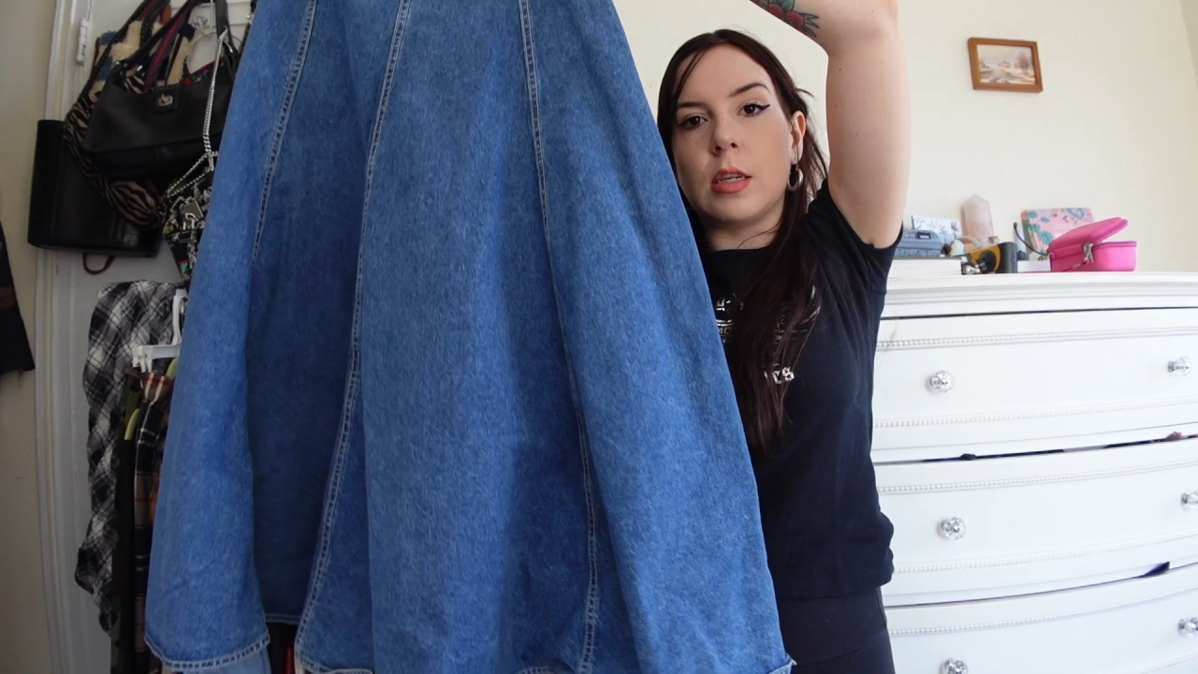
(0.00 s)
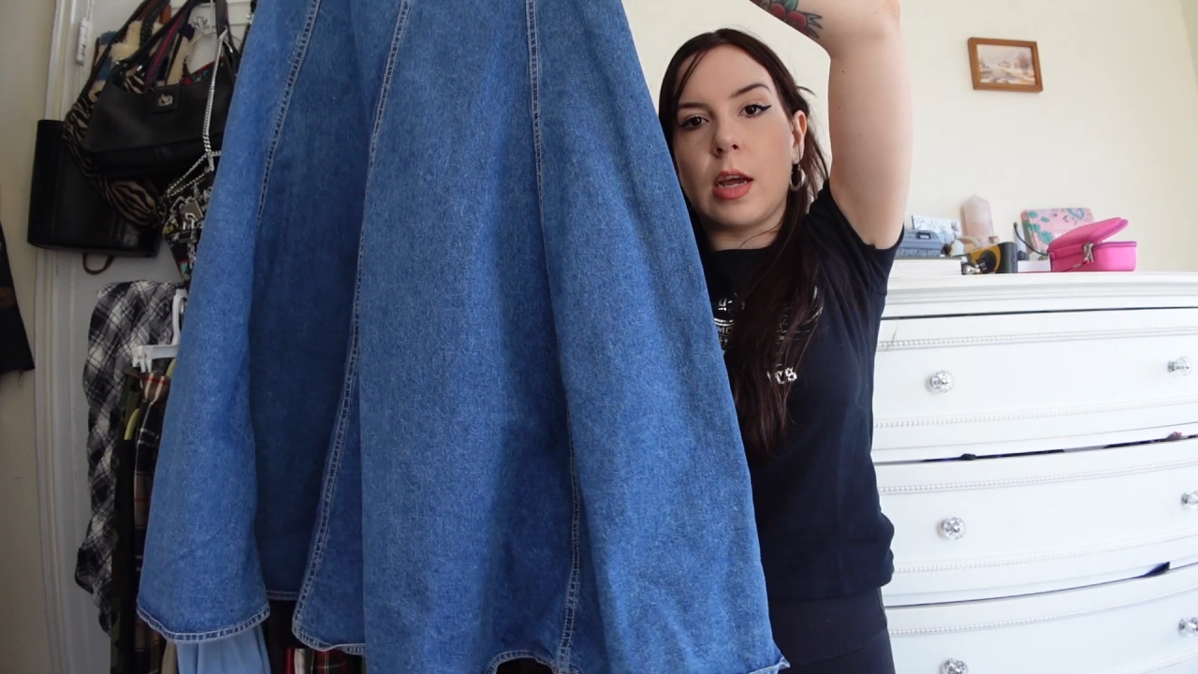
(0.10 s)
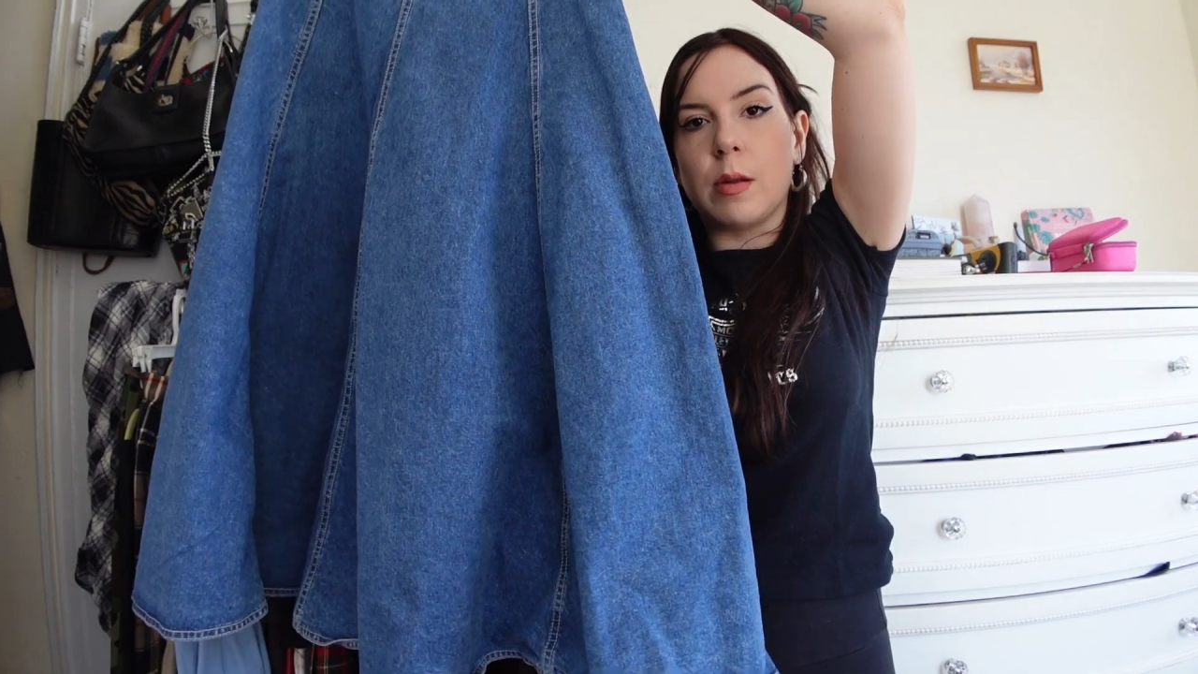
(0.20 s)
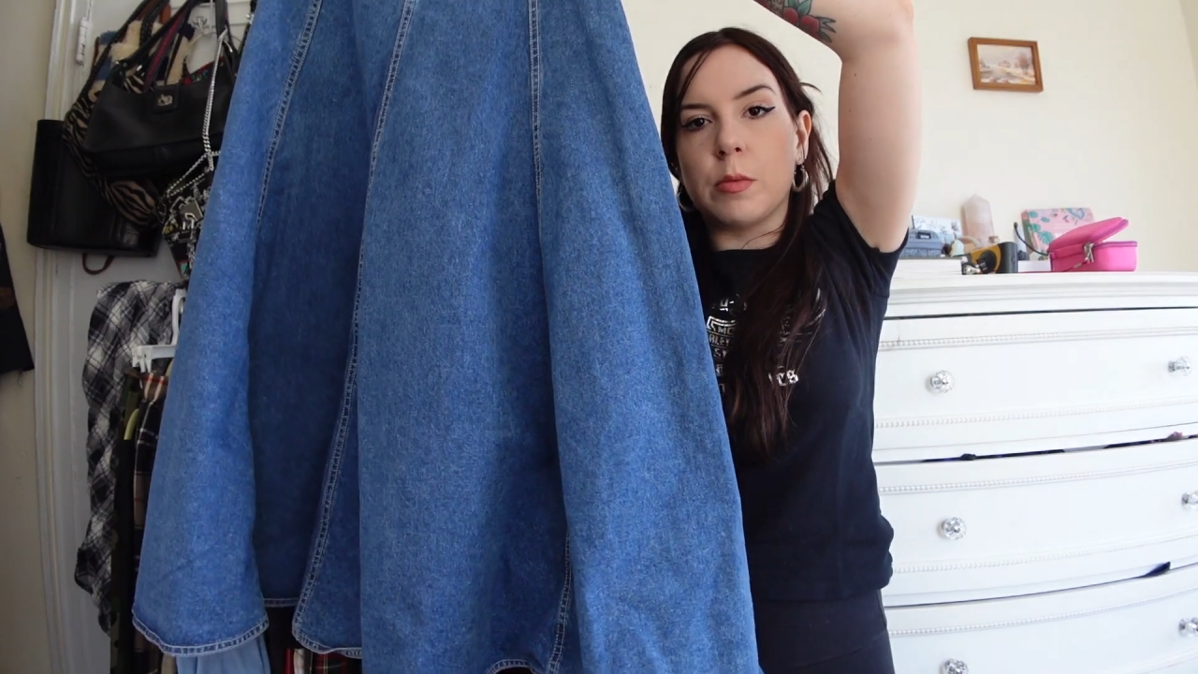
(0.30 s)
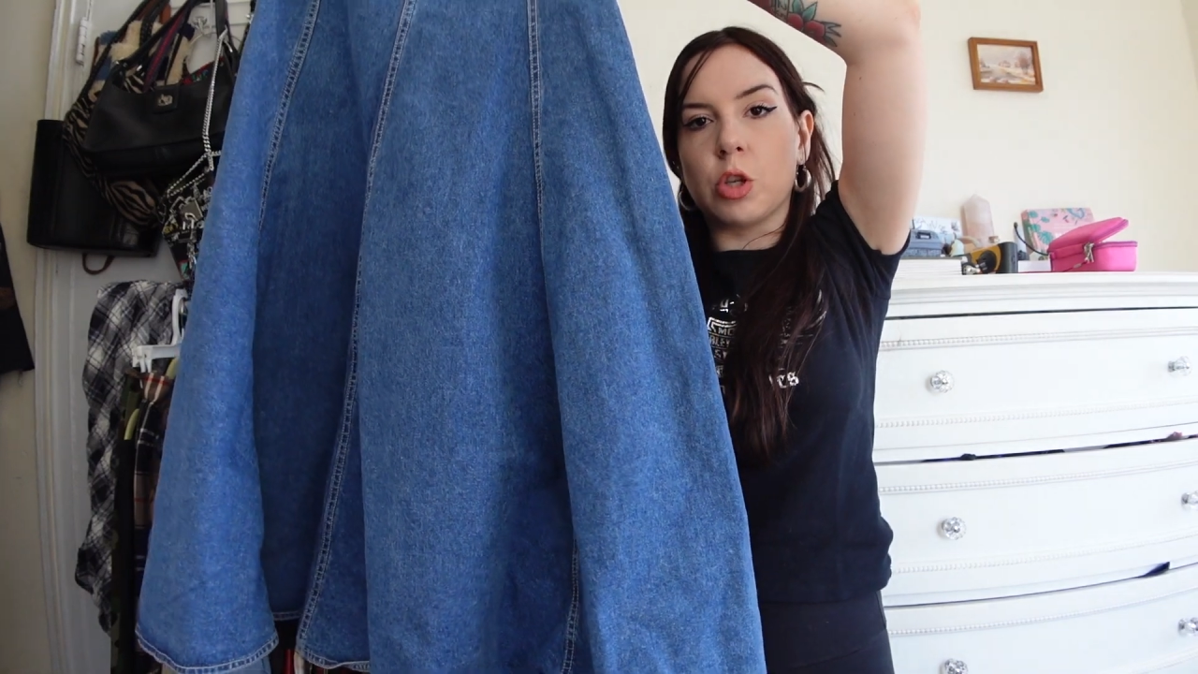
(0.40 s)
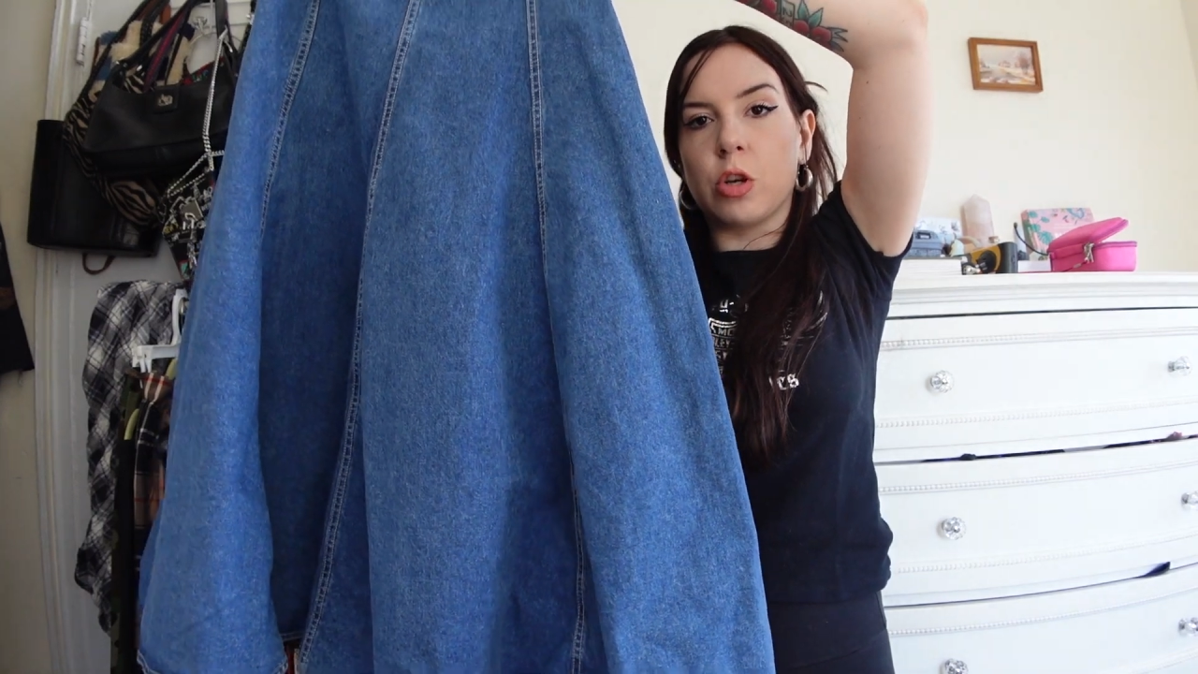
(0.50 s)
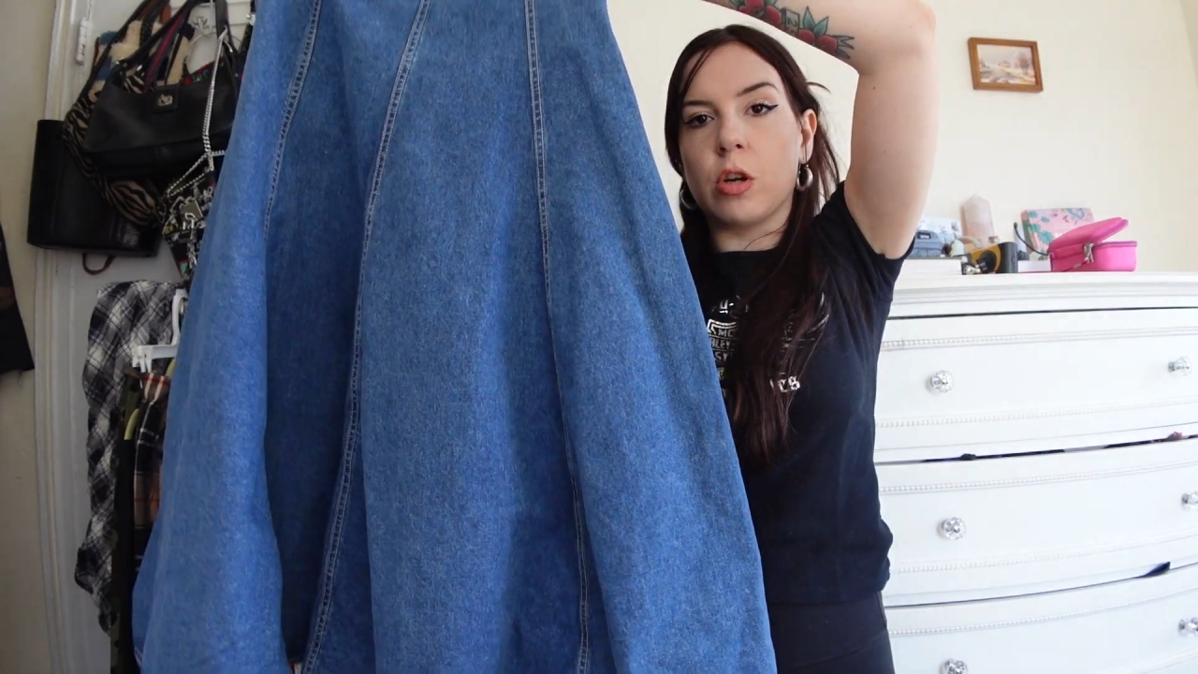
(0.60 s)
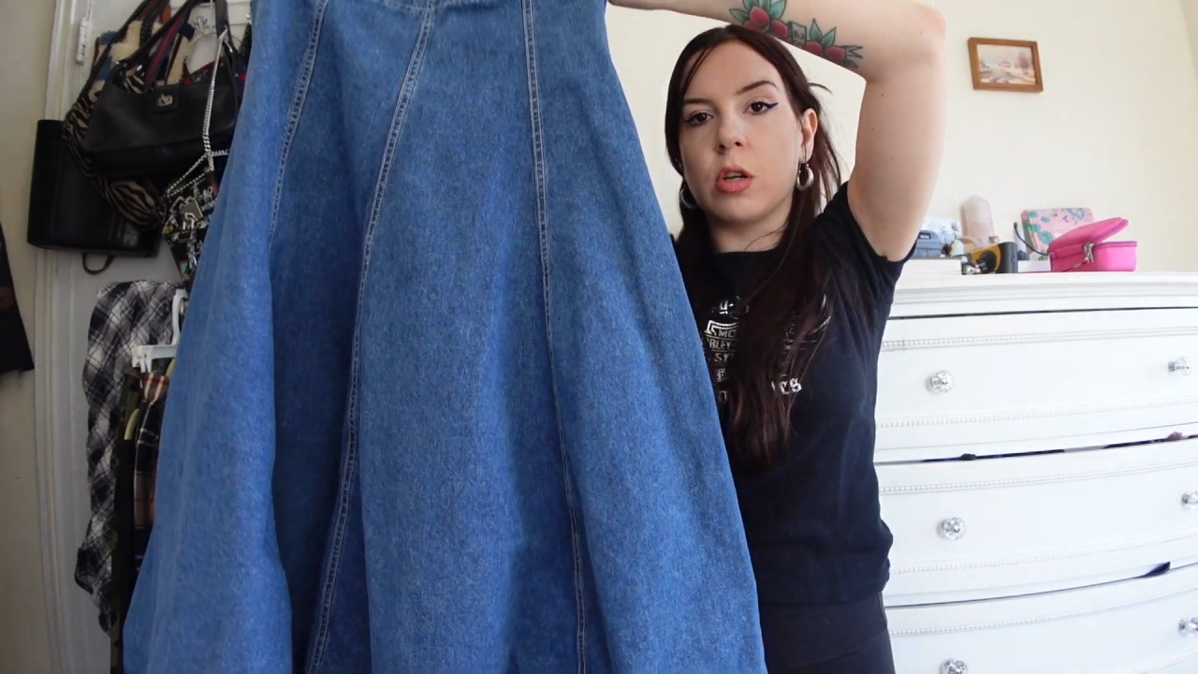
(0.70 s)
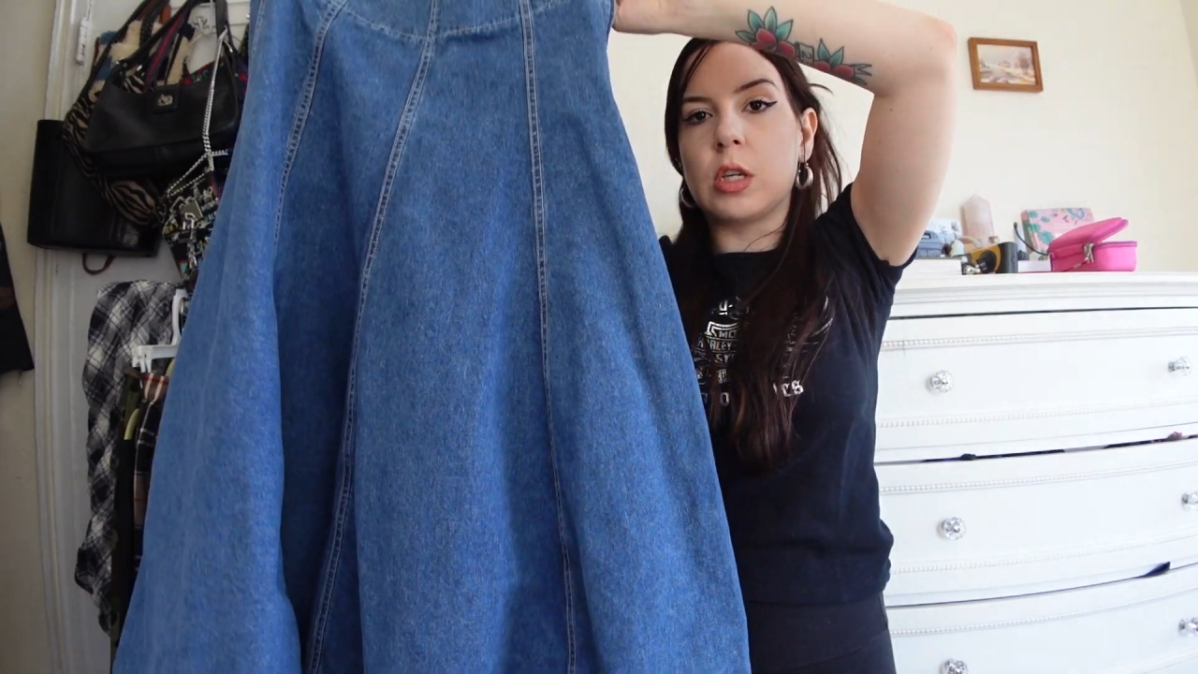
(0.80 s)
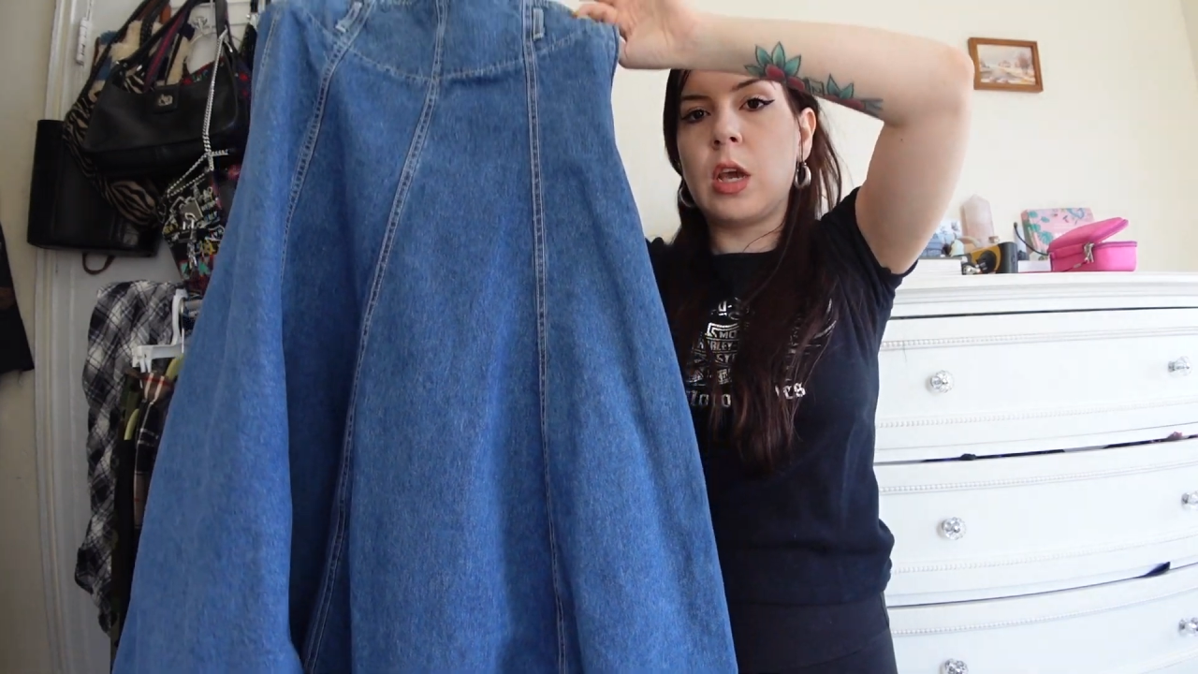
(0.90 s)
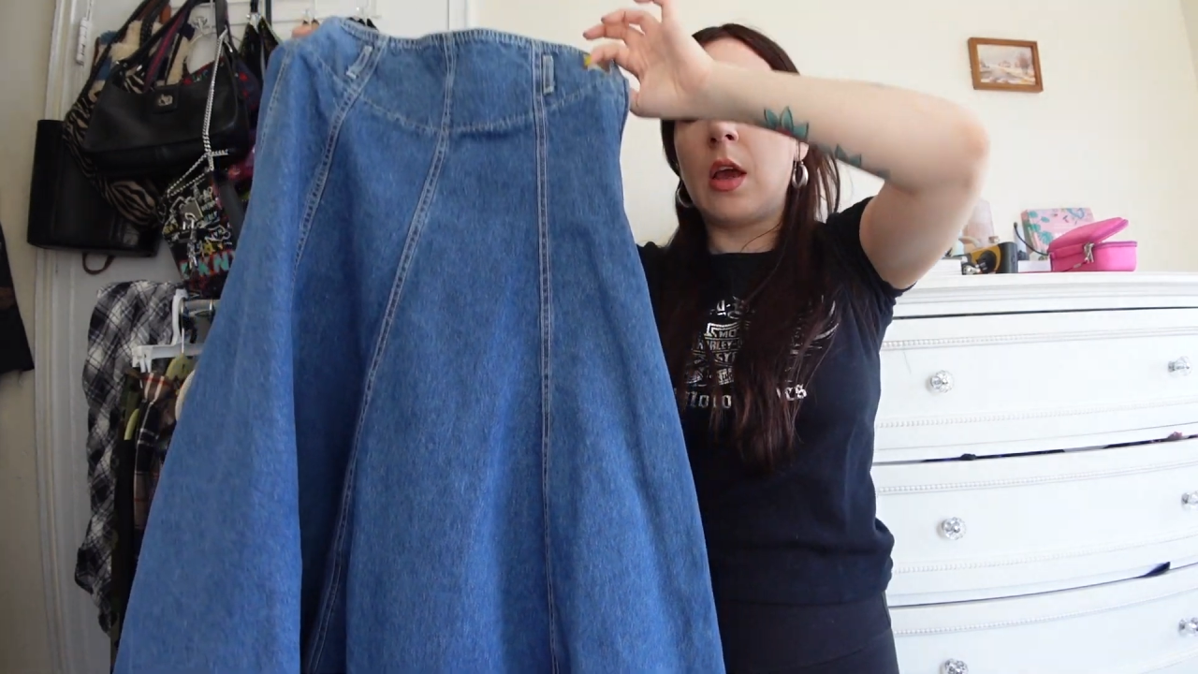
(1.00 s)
denim skirt,